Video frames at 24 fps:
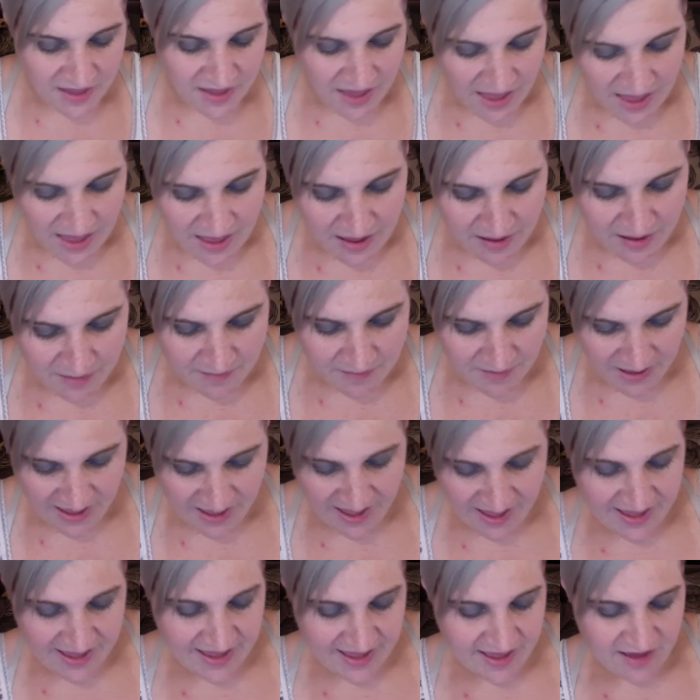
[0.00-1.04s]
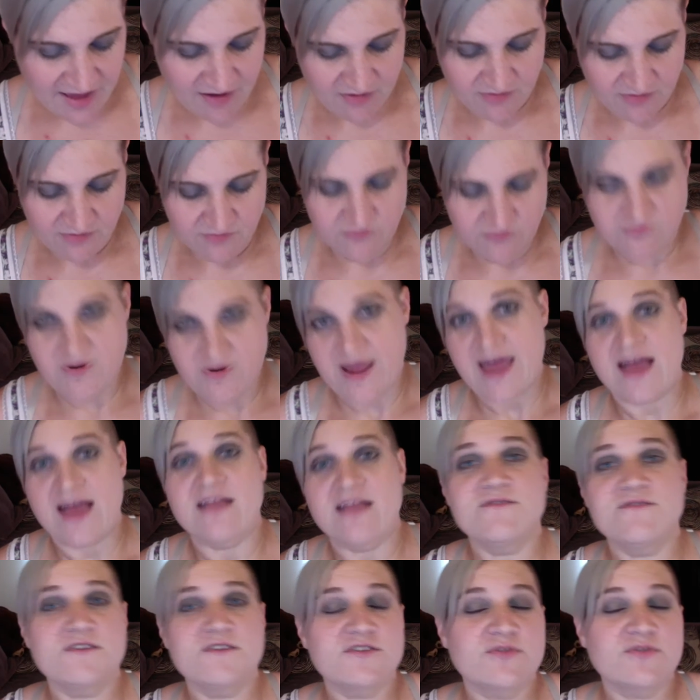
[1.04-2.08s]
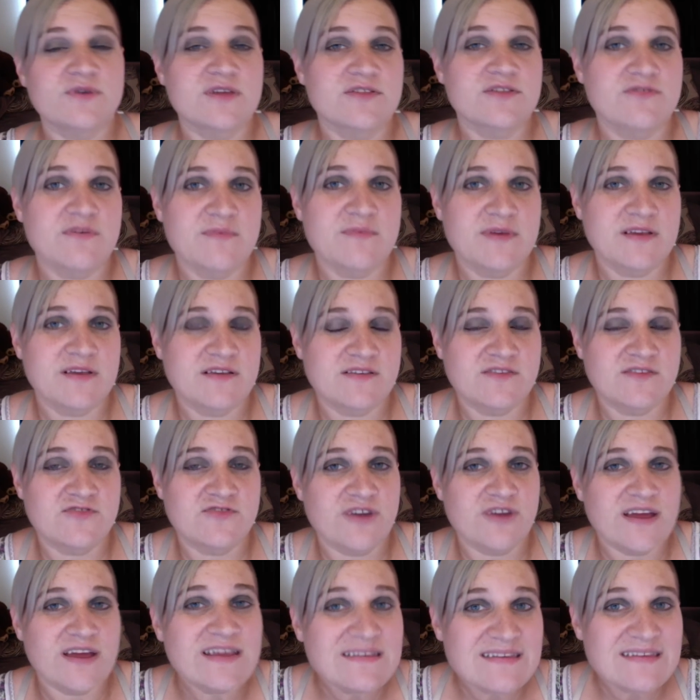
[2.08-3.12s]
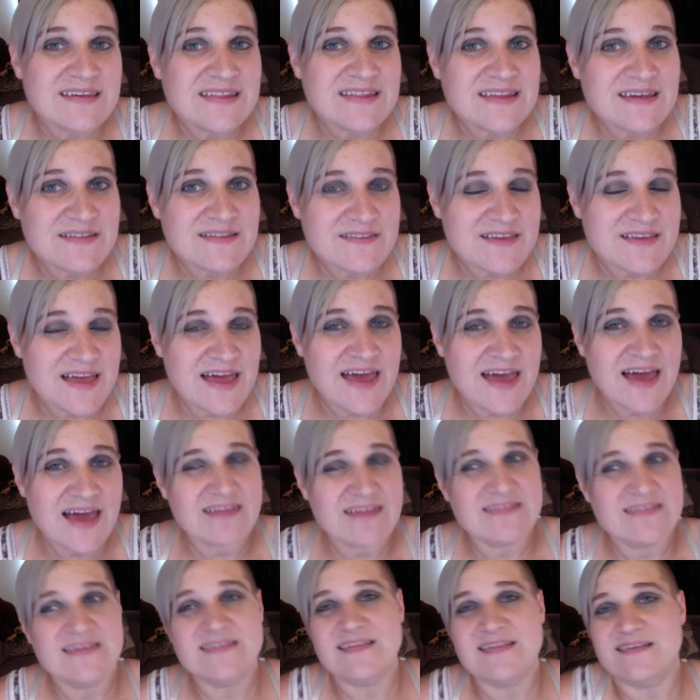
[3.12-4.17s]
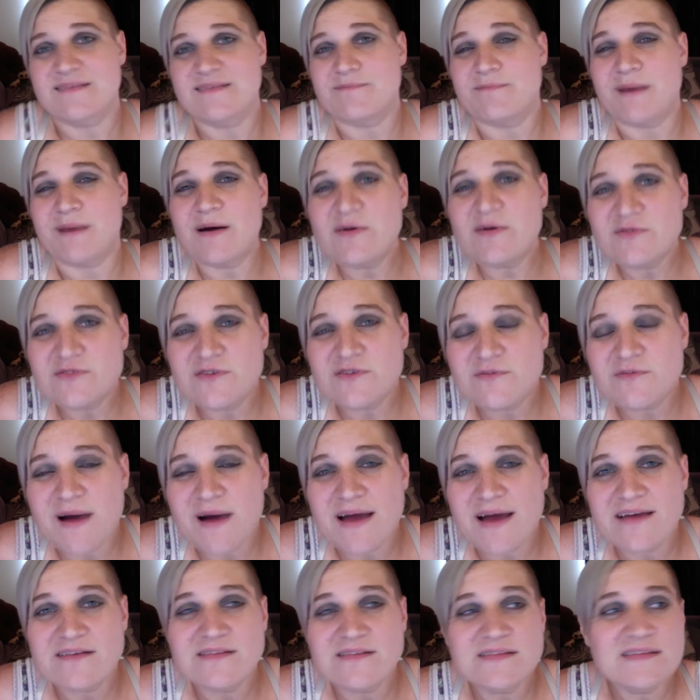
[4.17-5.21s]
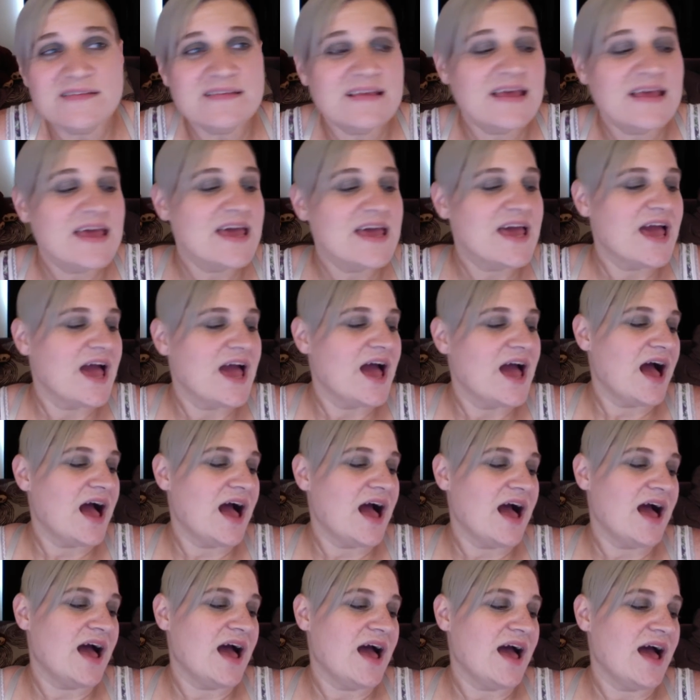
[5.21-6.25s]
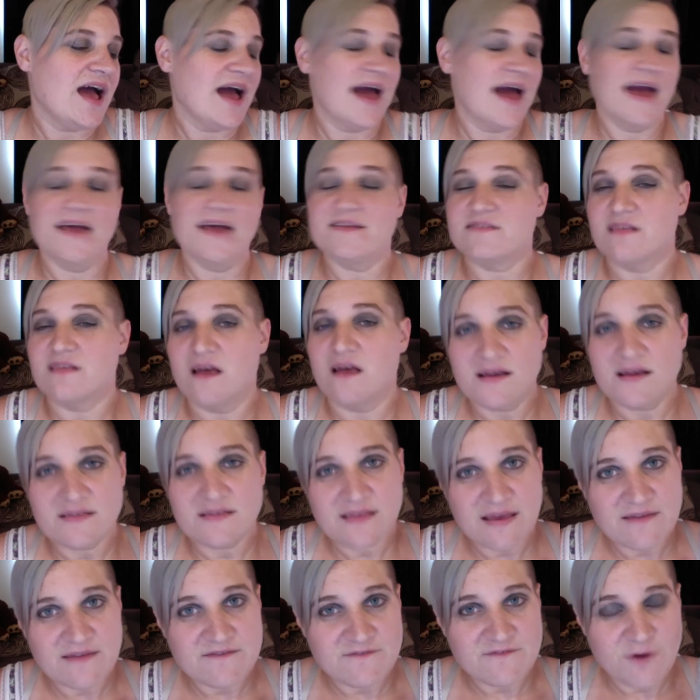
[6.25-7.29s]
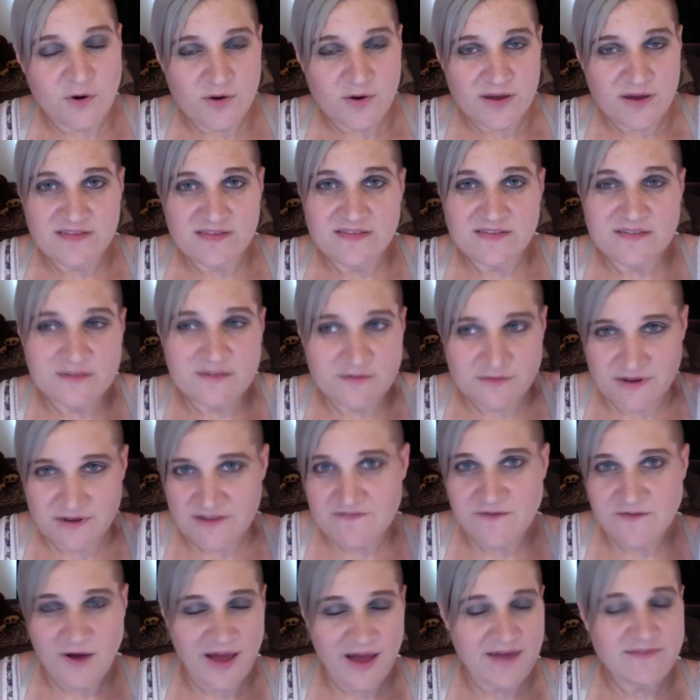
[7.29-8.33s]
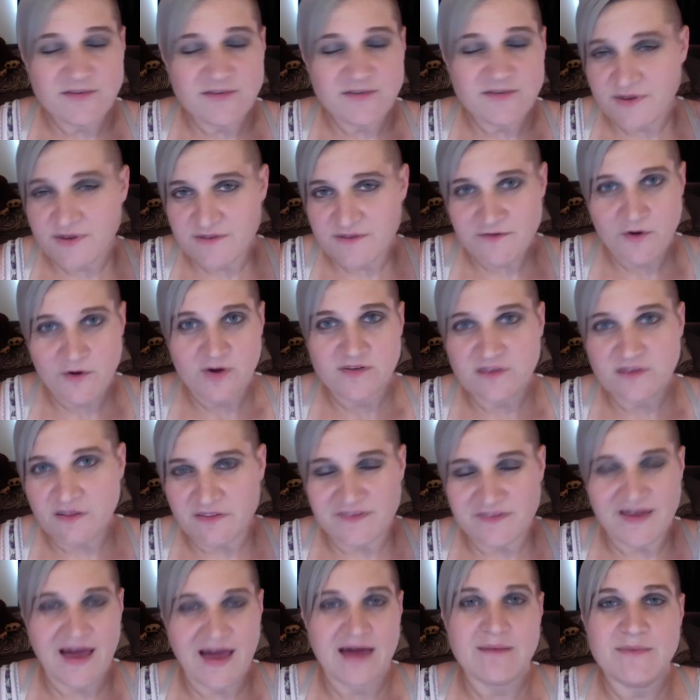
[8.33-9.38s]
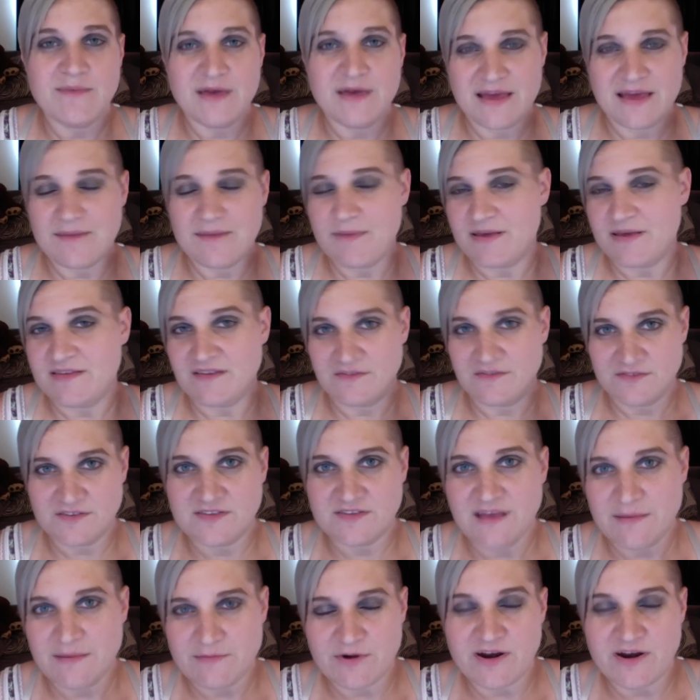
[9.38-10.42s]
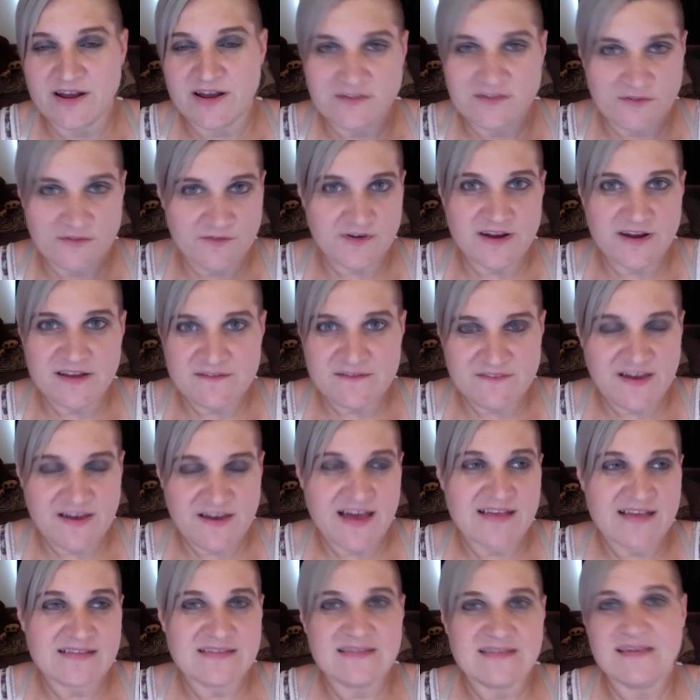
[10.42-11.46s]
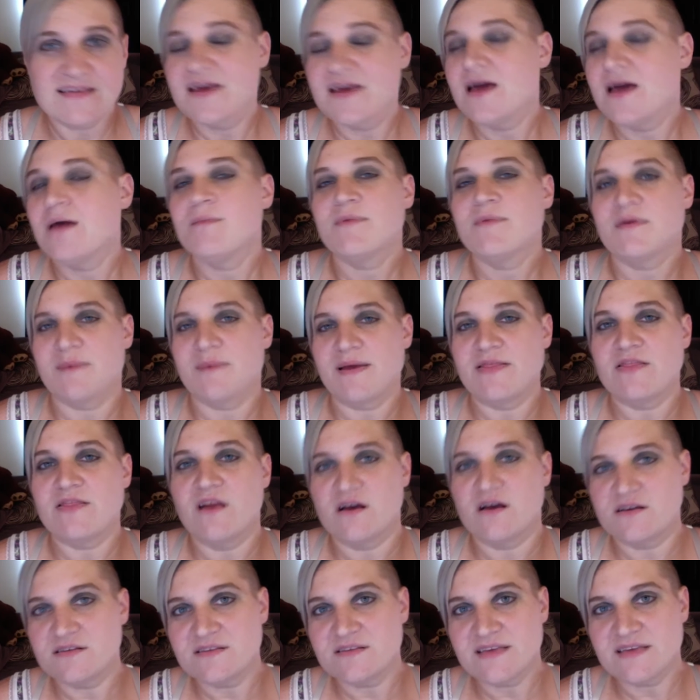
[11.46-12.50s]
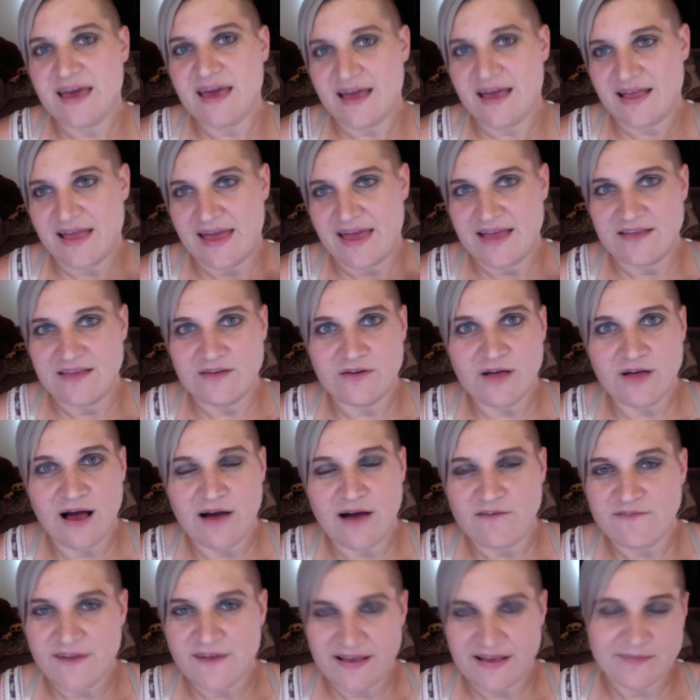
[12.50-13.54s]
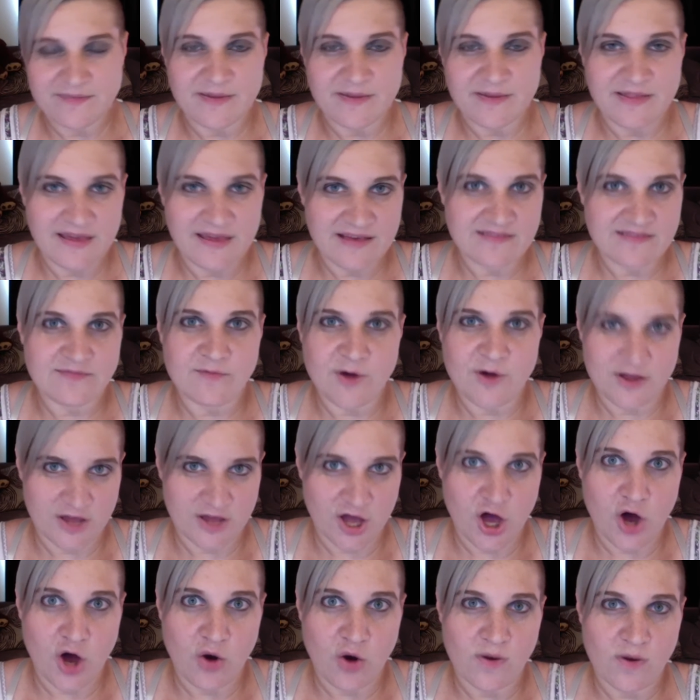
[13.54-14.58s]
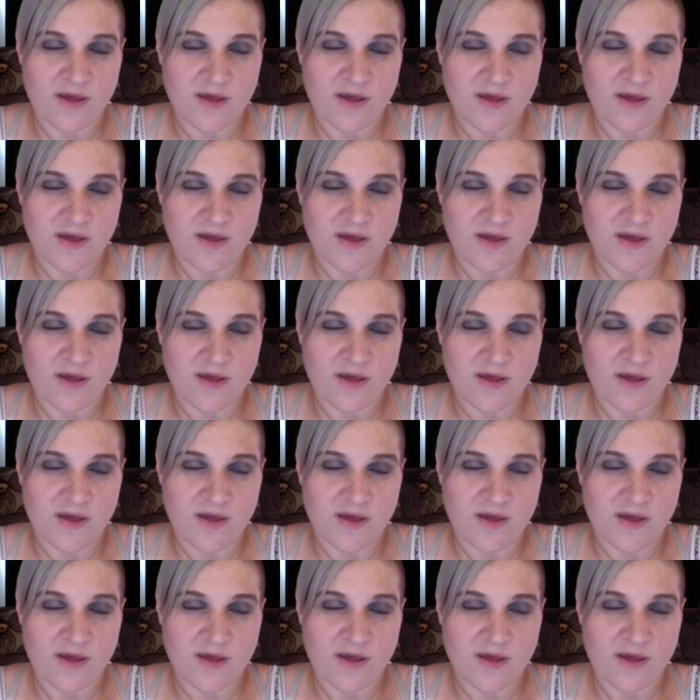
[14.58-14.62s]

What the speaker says: I ran for 23 minutes straight the other day. I think that's about 2 miles. As long as I focus, I have to refocus all the time and get myself to stop running so freaking fast. I mean, my lungs can't handle how fast my legs want to go.